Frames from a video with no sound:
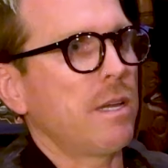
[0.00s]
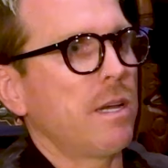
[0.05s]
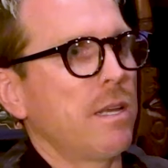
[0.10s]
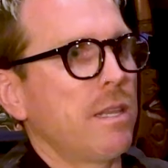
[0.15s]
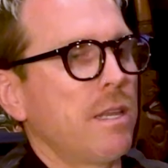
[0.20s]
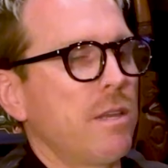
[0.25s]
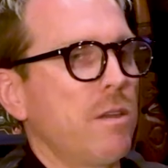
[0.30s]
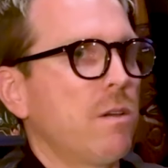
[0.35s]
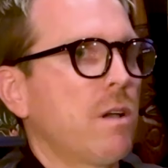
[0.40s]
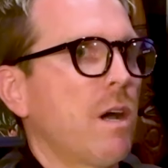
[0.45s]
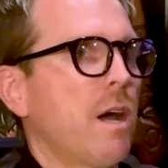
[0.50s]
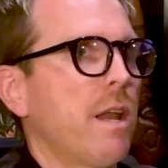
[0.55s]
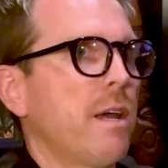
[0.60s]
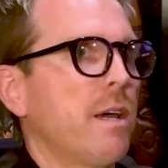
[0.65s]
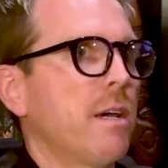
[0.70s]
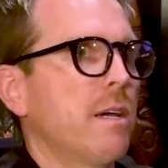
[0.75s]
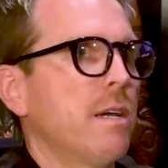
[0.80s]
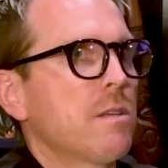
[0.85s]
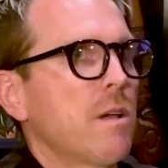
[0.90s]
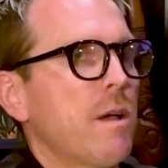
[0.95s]
Yeah. And then you kind
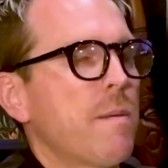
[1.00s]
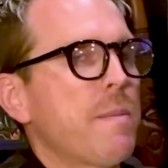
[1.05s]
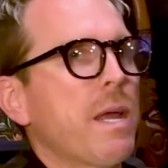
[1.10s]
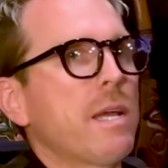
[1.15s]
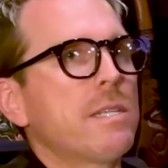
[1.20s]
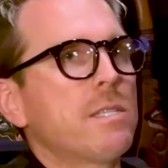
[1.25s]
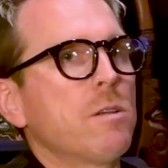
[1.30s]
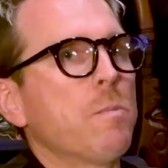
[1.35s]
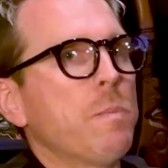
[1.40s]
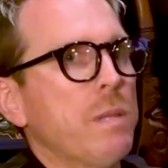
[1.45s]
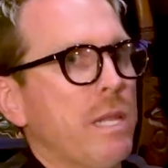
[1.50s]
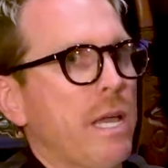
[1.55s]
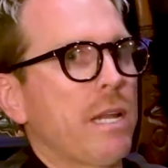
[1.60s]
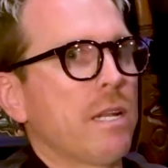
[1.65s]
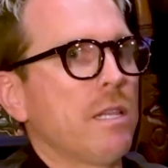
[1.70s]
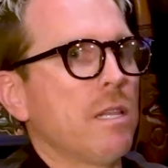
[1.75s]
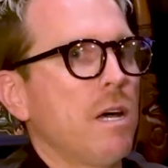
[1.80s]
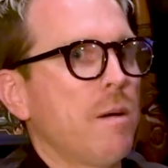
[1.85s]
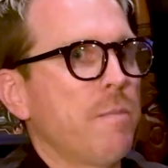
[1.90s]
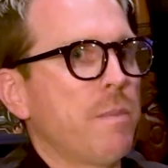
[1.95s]
of, so I mean, I still plan
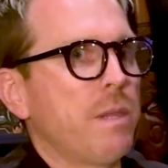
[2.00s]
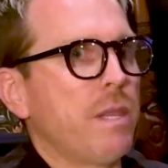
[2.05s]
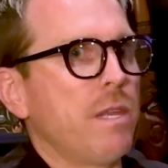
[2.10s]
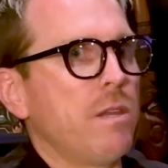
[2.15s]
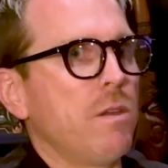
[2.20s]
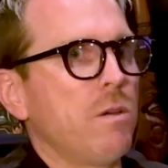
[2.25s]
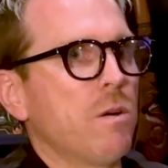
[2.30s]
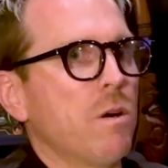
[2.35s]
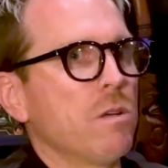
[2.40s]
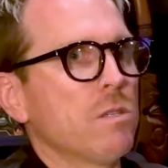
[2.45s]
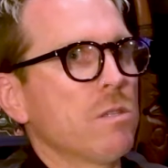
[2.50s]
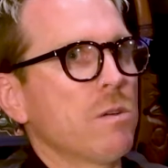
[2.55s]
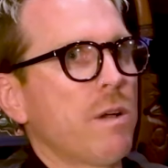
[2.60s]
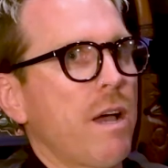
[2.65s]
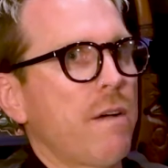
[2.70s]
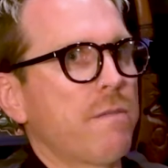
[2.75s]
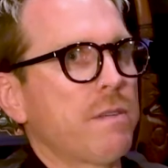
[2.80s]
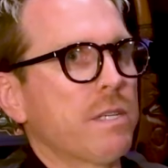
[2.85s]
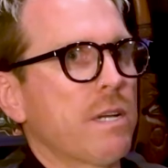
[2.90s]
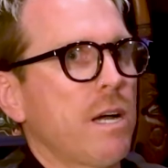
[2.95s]
a lot, but then you also
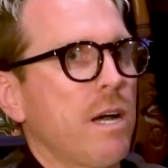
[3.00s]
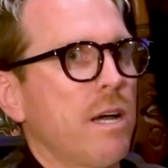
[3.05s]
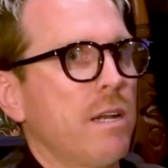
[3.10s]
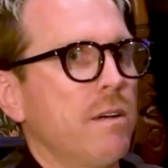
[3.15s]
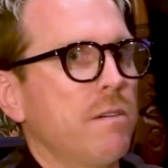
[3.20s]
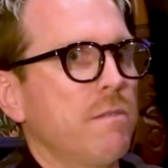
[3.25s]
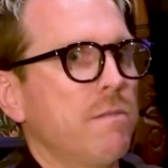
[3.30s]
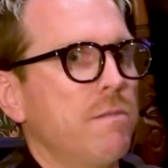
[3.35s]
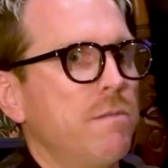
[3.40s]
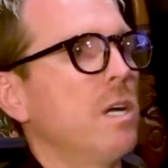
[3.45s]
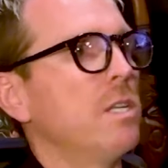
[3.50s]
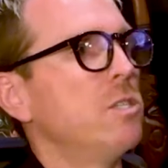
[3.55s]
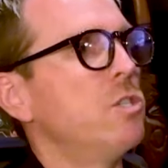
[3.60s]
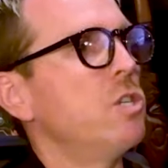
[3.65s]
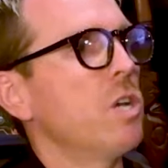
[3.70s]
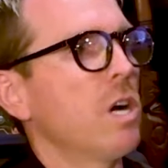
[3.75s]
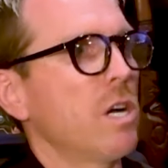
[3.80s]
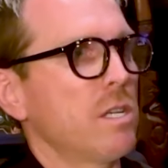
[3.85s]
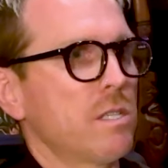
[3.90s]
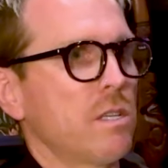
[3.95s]
have to kind of
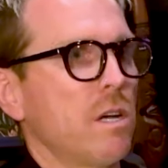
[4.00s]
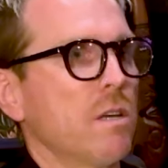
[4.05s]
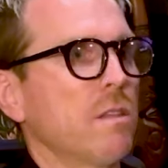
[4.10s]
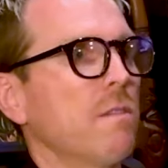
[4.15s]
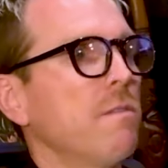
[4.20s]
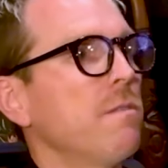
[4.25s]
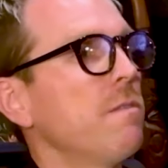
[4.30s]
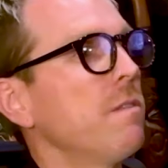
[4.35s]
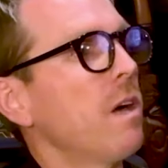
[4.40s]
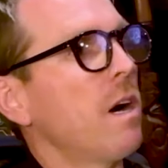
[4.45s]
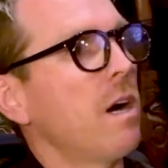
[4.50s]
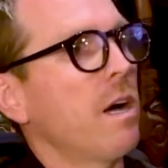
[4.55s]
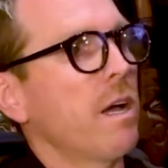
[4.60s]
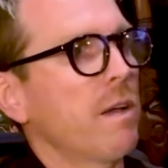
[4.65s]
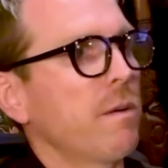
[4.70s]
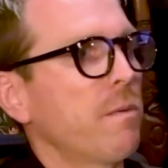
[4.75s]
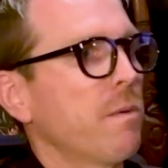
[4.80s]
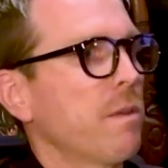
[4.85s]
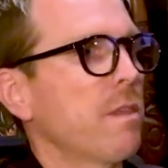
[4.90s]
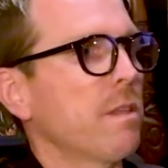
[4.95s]
adjust on the
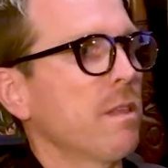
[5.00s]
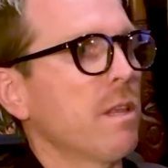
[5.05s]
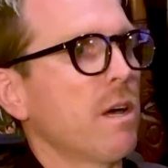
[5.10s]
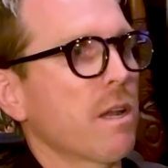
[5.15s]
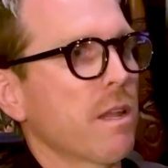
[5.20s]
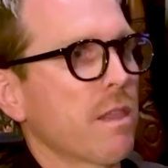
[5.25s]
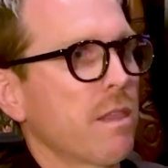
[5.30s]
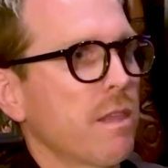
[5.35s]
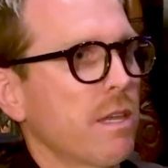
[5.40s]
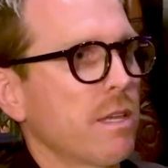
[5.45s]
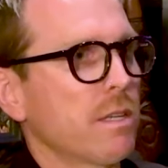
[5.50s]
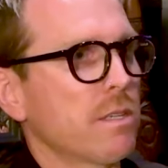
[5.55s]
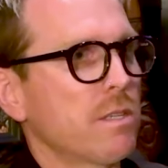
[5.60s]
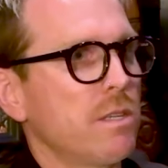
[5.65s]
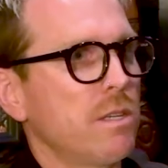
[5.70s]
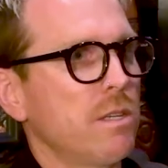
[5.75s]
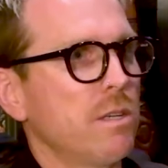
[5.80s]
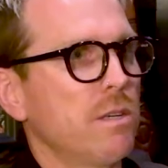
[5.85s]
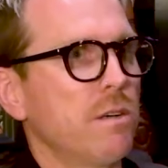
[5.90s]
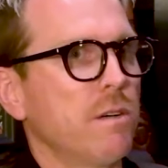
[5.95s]
fly with a lot of things
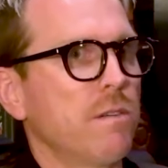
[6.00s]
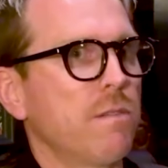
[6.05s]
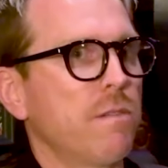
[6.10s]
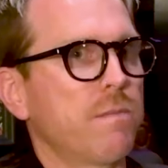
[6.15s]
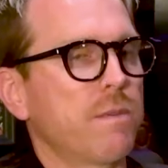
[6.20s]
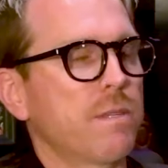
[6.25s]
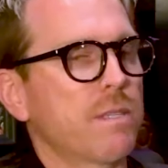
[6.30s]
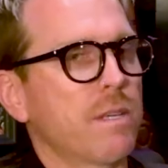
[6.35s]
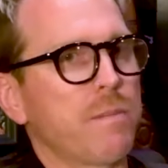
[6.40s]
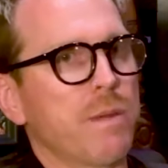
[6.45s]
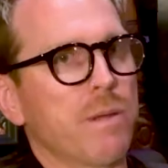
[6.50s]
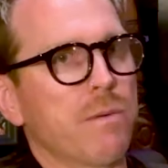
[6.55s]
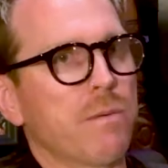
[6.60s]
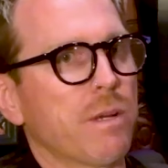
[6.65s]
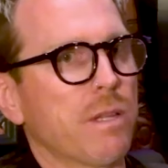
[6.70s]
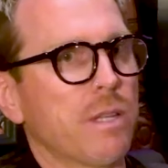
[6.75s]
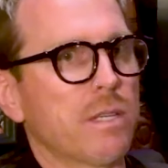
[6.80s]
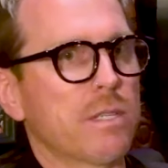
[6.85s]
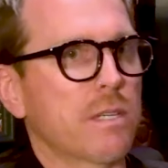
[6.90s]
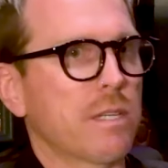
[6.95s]
too. If, cause I mean,
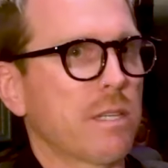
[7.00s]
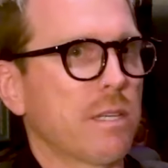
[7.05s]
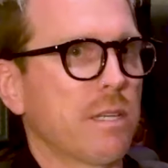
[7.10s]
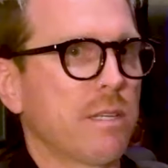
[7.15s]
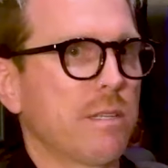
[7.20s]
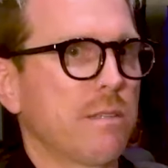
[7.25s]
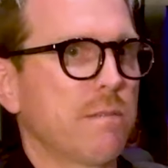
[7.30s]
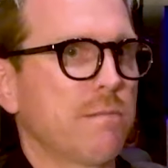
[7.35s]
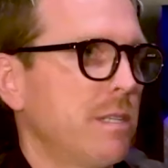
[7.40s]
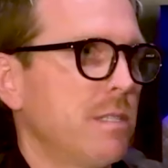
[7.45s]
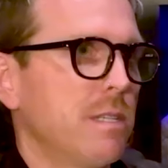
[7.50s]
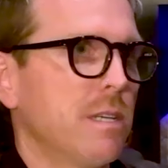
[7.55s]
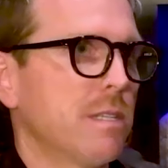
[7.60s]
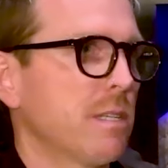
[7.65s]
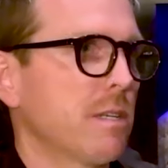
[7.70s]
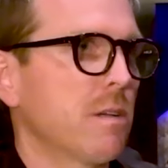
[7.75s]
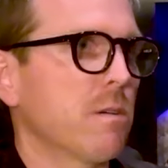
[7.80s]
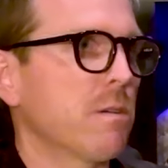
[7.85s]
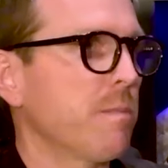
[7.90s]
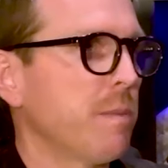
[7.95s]
realistically, it
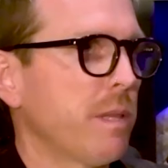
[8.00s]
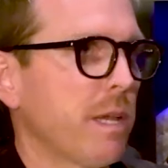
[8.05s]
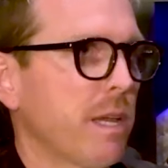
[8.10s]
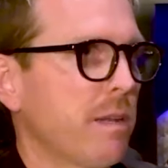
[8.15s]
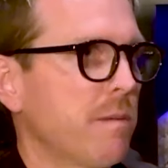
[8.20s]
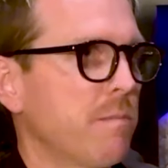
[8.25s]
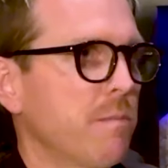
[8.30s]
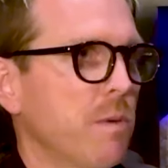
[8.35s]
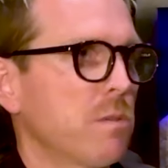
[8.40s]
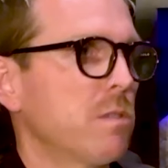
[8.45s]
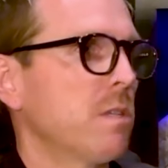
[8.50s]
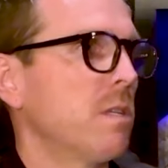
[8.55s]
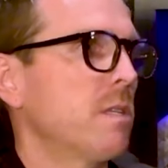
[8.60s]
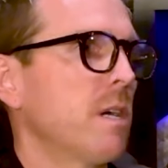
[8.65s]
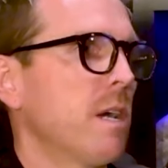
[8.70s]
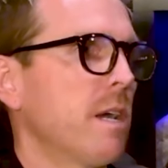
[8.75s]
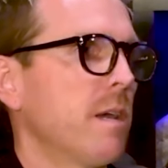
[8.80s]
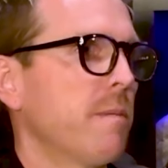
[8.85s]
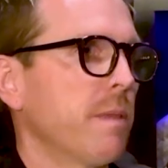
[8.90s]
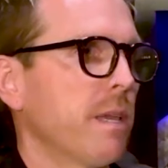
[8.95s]
doesn't go to plan most of the
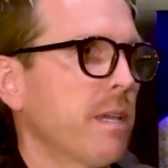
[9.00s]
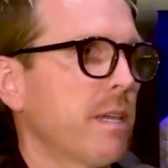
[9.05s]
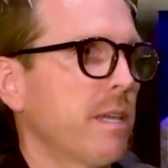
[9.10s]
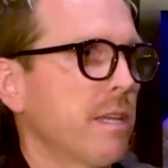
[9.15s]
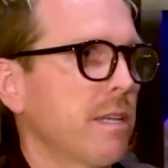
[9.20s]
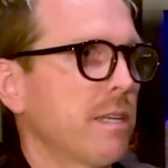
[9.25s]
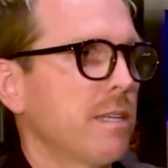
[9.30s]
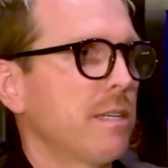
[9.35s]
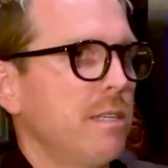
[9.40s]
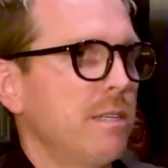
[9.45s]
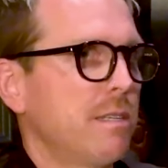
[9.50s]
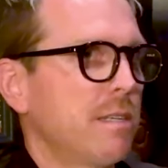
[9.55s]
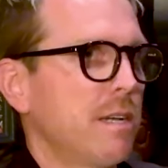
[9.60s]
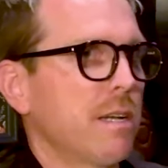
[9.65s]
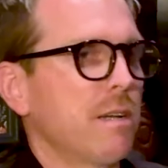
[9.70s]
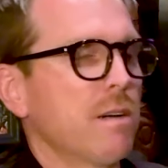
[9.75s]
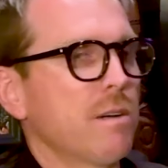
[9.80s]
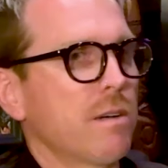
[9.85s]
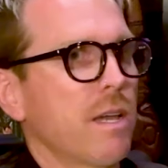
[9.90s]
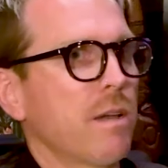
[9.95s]
time. Like it, you
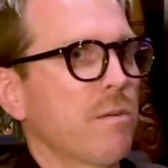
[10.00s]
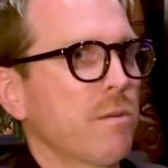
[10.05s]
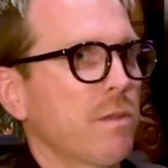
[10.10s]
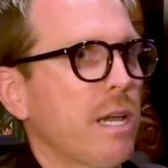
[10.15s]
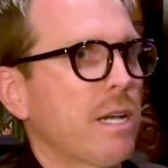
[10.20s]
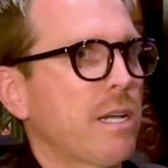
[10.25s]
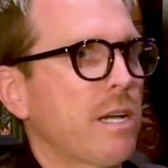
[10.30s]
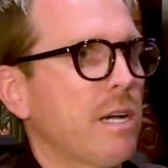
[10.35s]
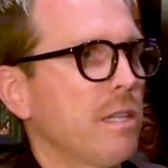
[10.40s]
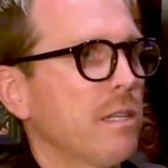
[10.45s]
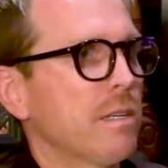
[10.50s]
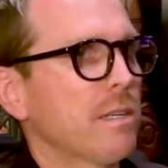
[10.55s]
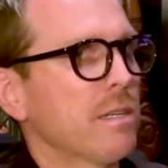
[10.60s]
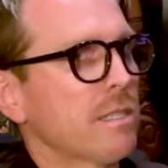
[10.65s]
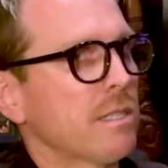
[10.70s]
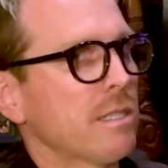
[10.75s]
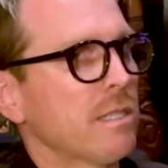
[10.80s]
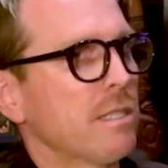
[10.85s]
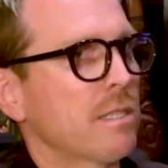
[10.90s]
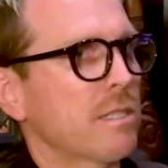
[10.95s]
kind of, okay, well, that
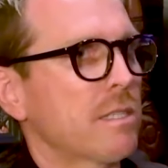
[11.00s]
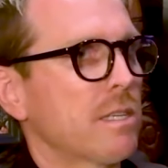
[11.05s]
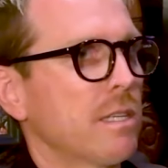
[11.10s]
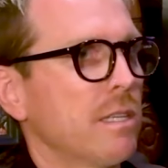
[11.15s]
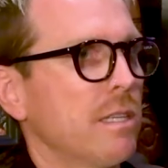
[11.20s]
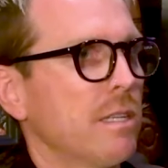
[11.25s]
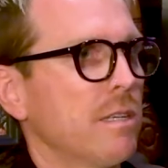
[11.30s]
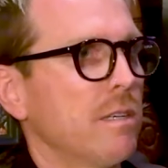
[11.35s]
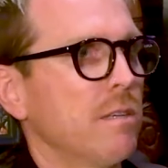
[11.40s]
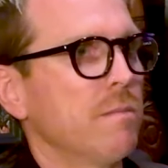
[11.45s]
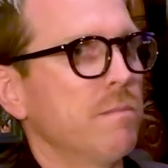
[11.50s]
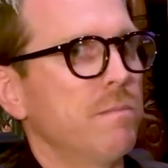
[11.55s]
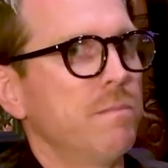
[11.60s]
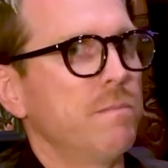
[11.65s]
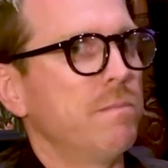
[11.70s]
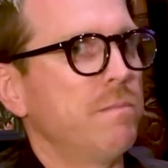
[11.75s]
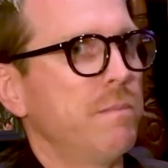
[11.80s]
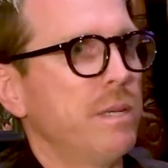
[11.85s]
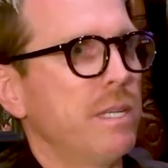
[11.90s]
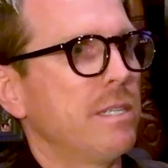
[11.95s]
color looks a little
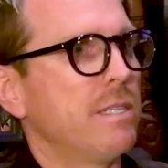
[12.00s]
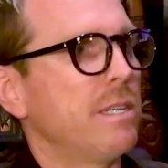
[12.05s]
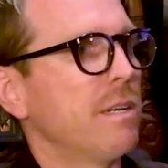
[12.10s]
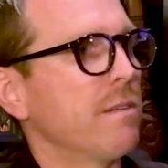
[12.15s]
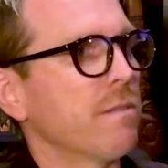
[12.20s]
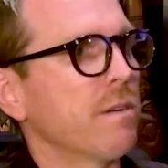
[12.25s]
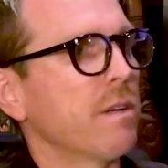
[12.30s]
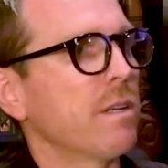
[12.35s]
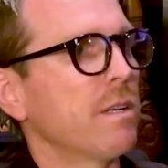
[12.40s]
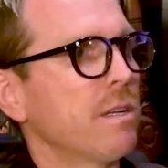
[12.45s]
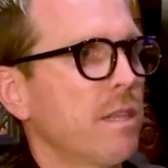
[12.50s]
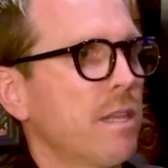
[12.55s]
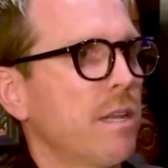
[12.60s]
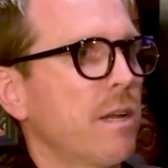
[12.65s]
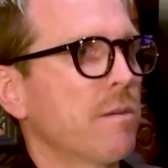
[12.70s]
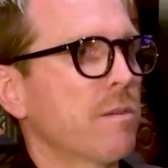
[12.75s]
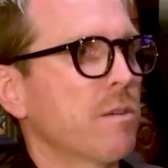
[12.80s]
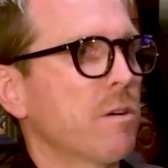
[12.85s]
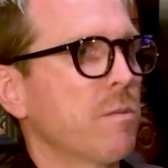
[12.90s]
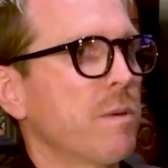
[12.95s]
bit different than
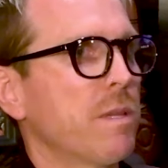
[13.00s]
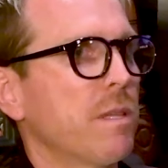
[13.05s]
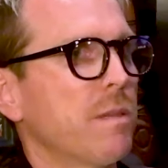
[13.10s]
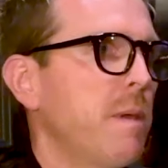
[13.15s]
I was hoping.